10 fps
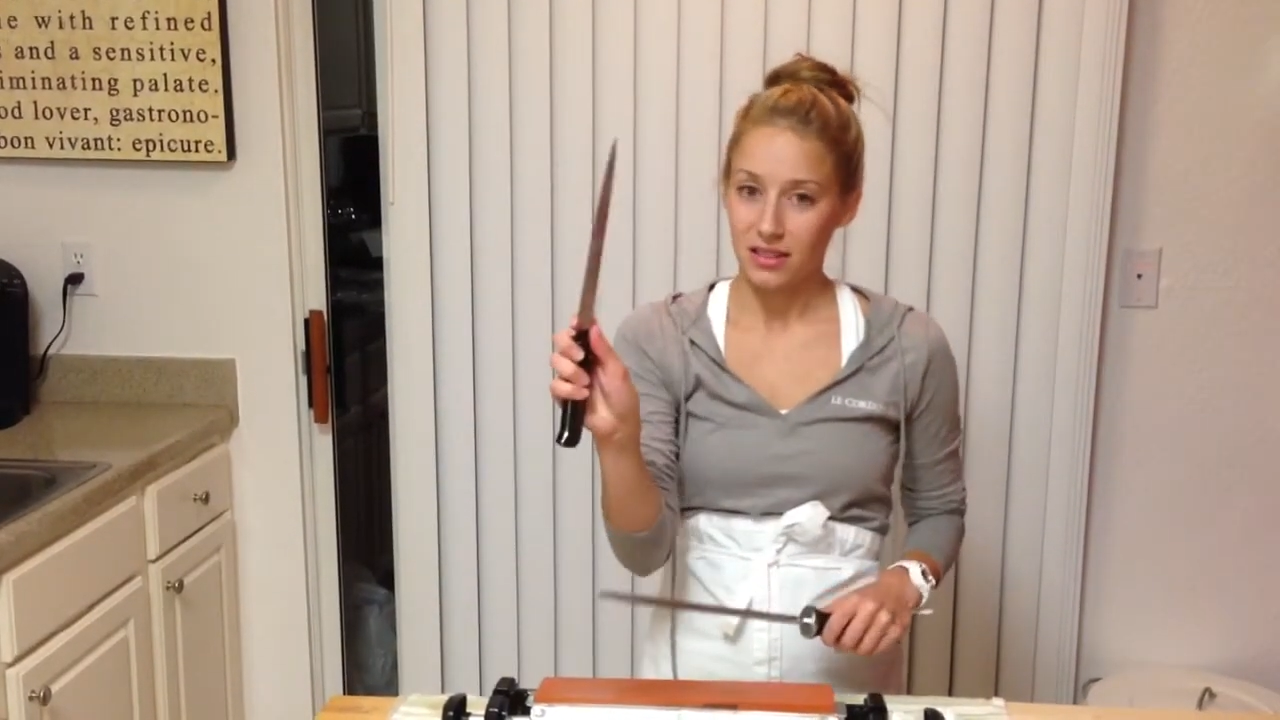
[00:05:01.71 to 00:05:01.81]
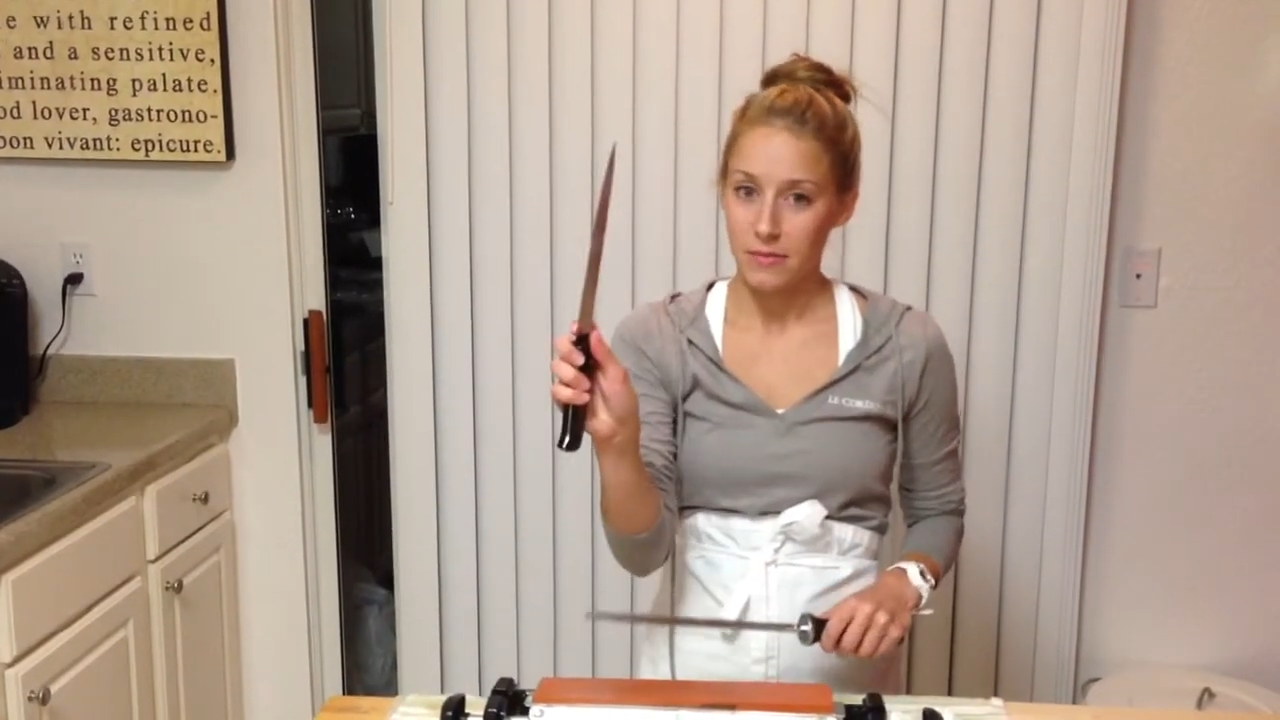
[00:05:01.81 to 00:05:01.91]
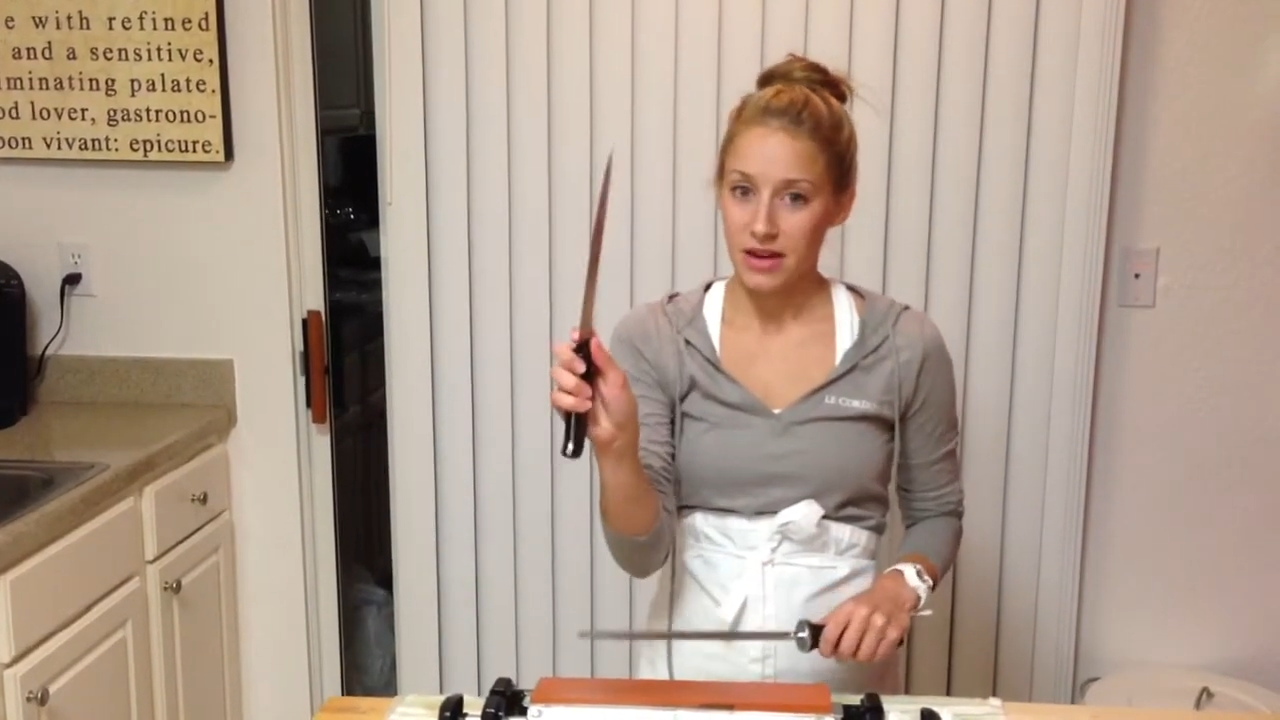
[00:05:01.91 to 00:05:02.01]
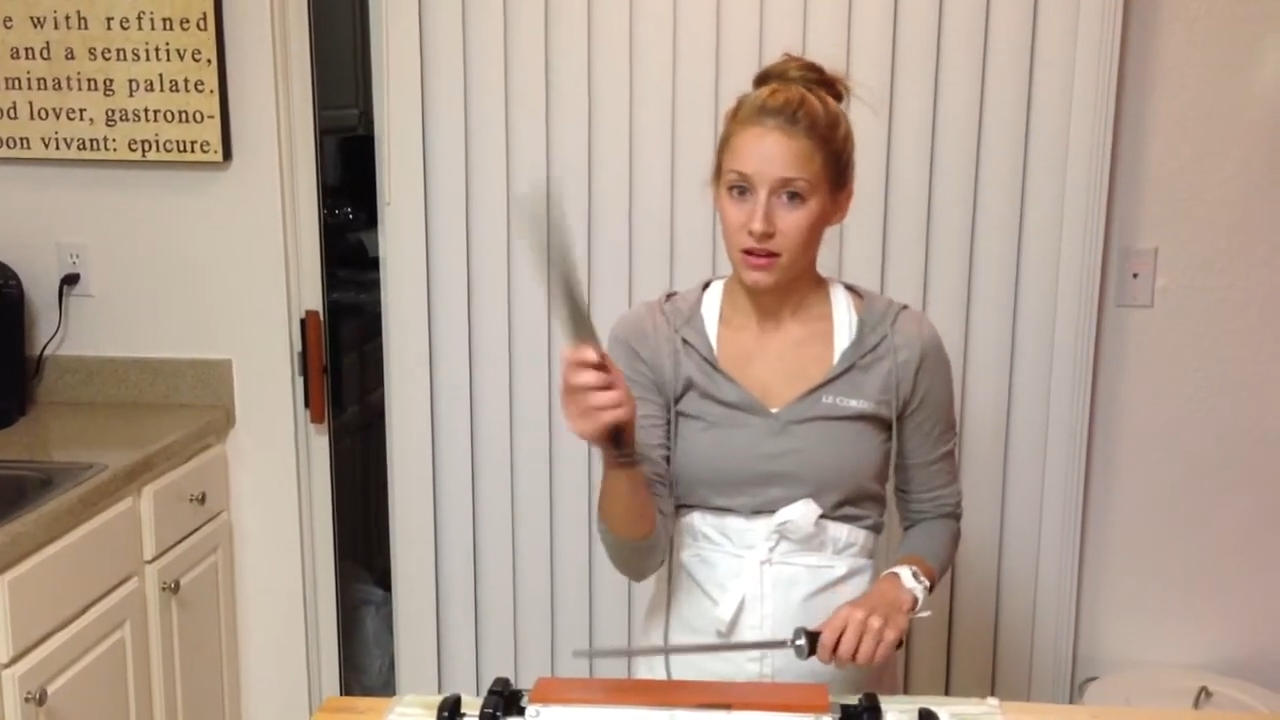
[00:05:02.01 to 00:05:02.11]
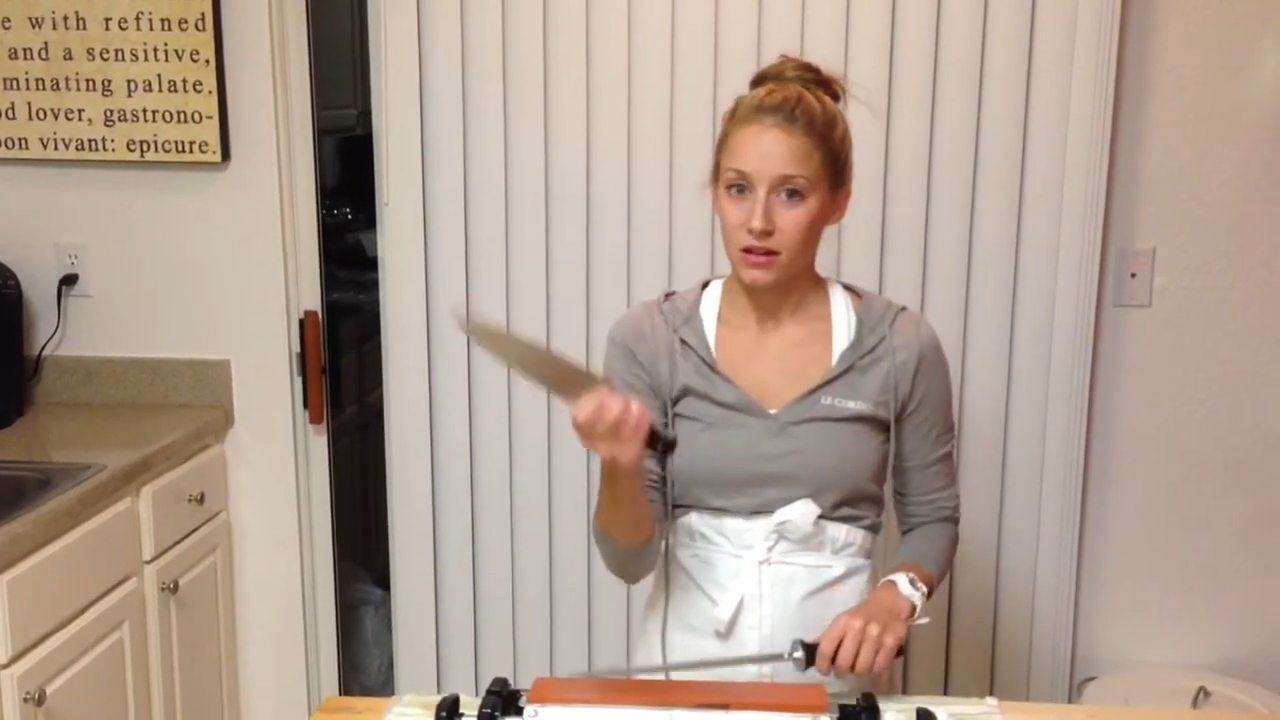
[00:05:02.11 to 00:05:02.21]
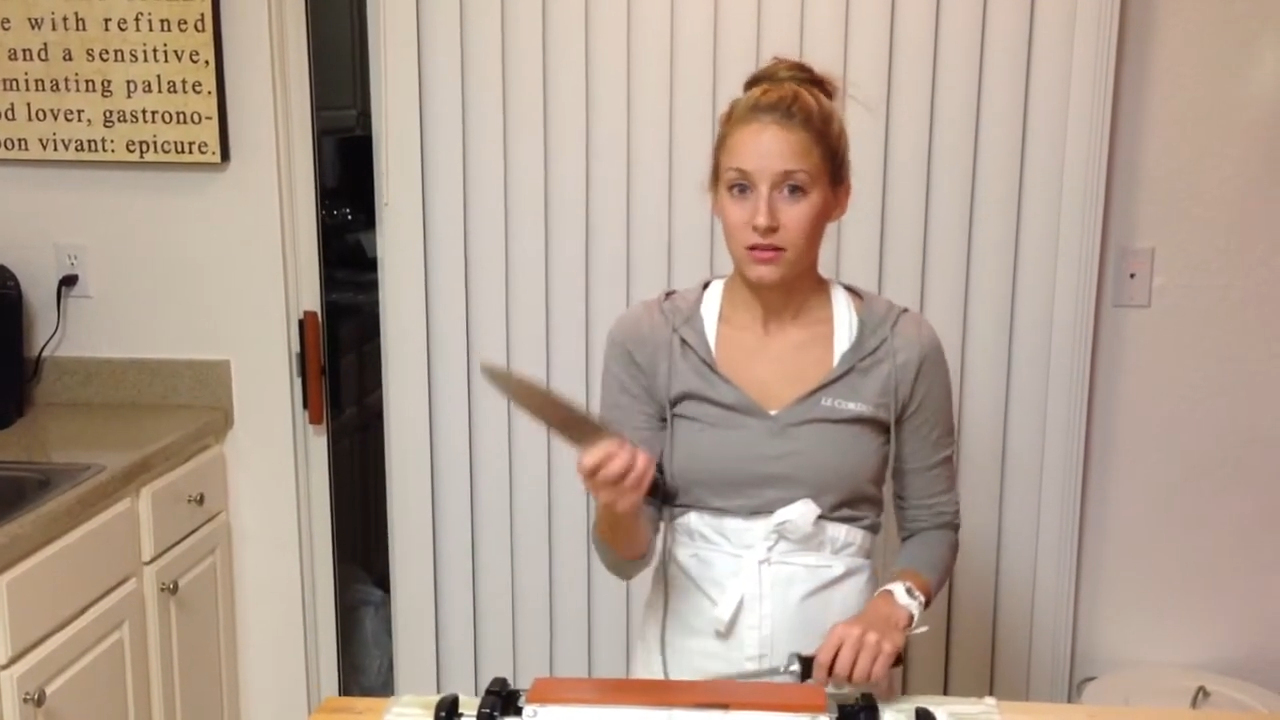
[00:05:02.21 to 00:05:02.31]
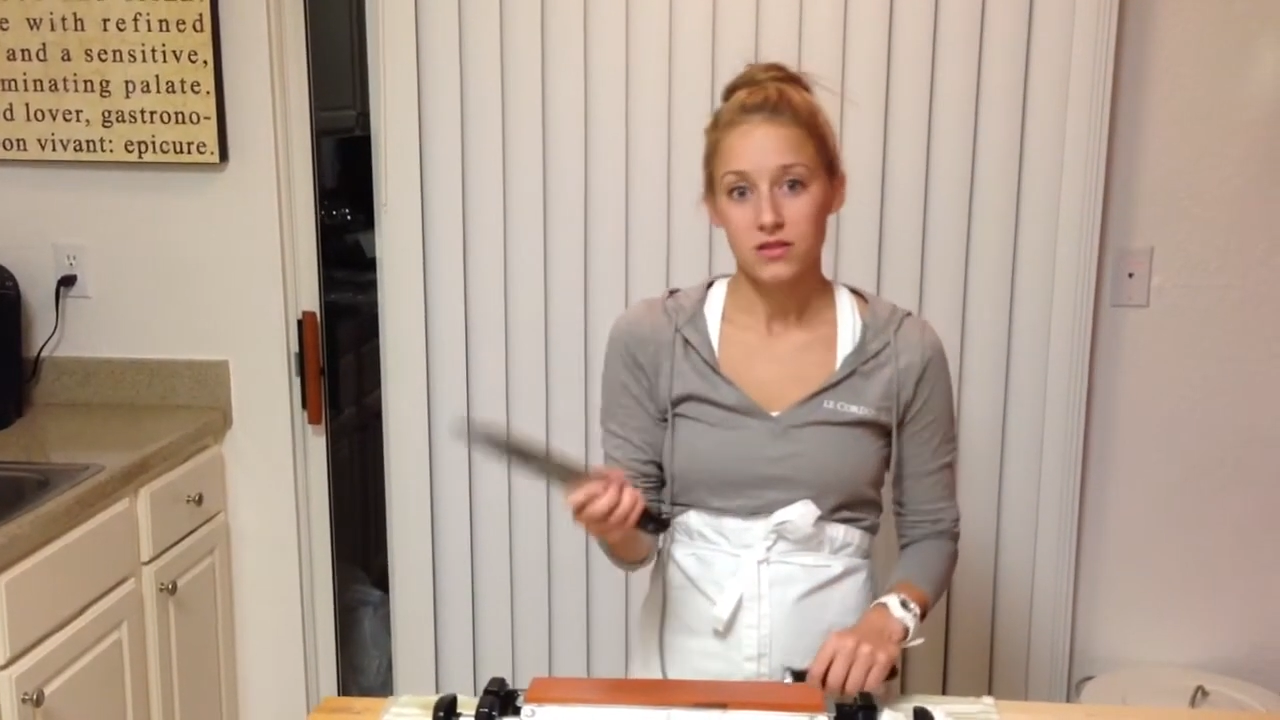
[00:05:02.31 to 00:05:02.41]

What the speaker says: the metal.